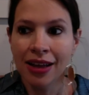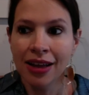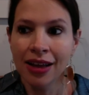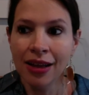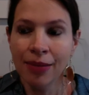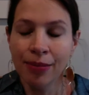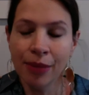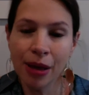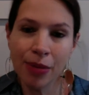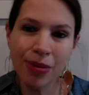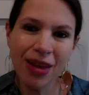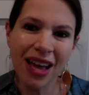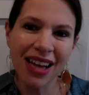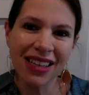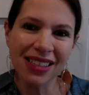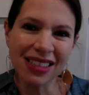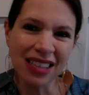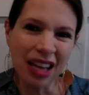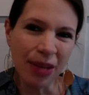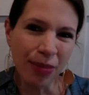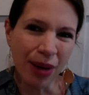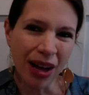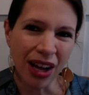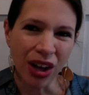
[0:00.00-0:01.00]

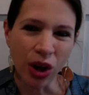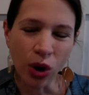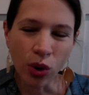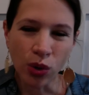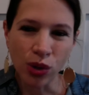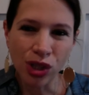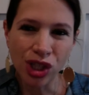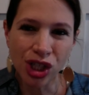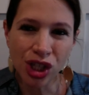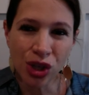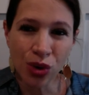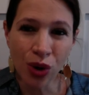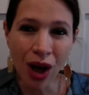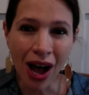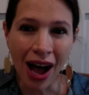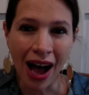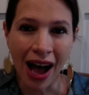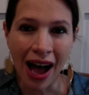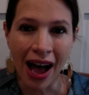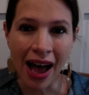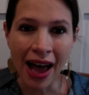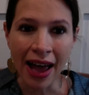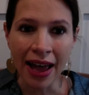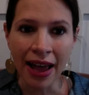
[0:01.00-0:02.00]
set my goals too
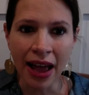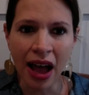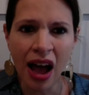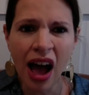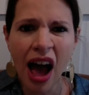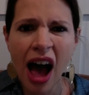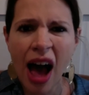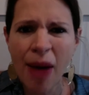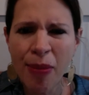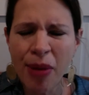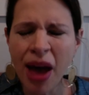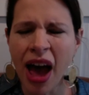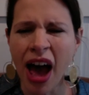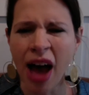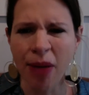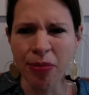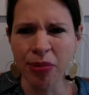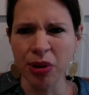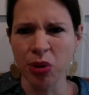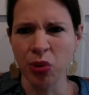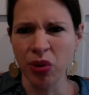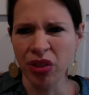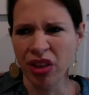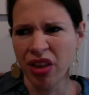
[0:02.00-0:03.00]
high. I'm happy
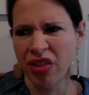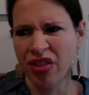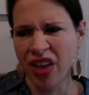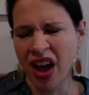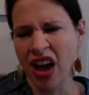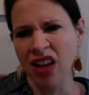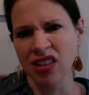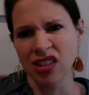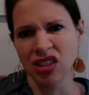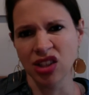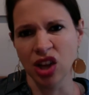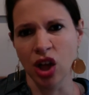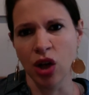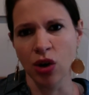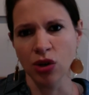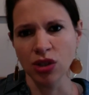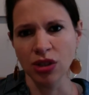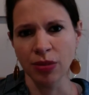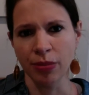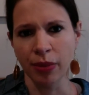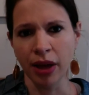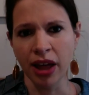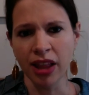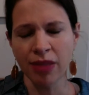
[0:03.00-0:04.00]
with $1,000 a
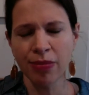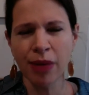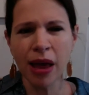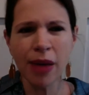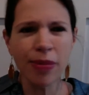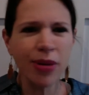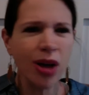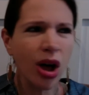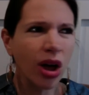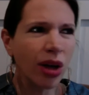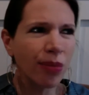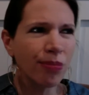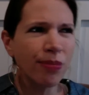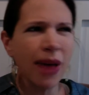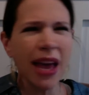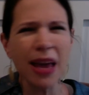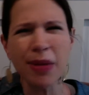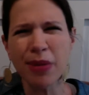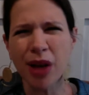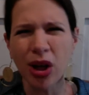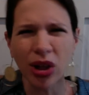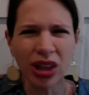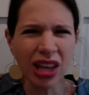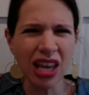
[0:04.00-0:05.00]
month. Maybe
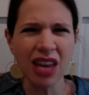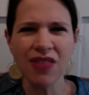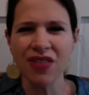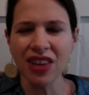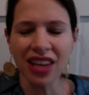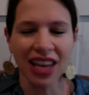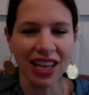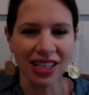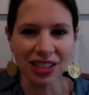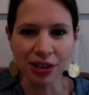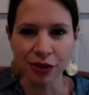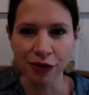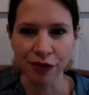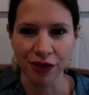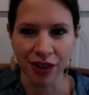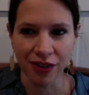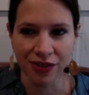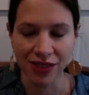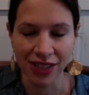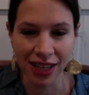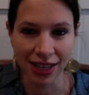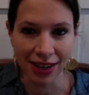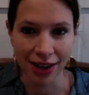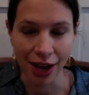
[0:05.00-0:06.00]
I'll even get to
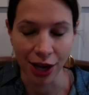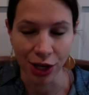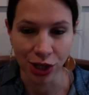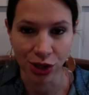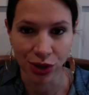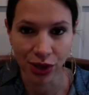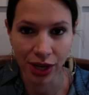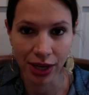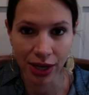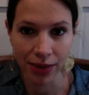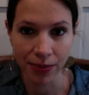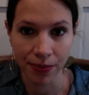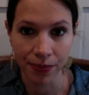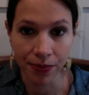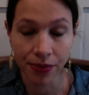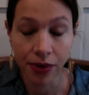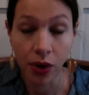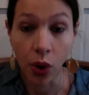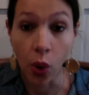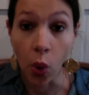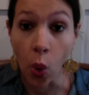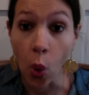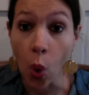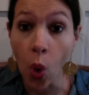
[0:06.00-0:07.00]
$1,500.
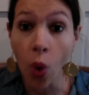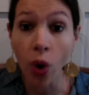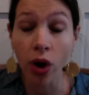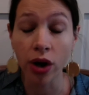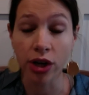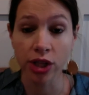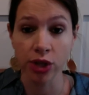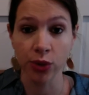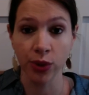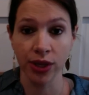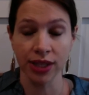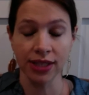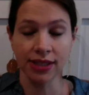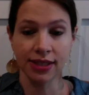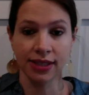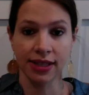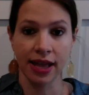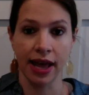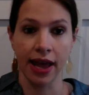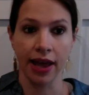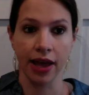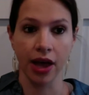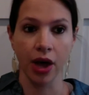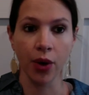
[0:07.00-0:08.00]
Or you can
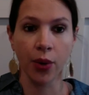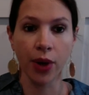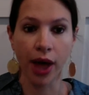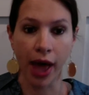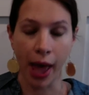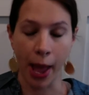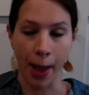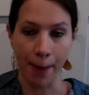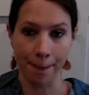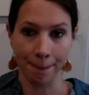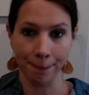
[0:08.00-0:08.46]
say, okay,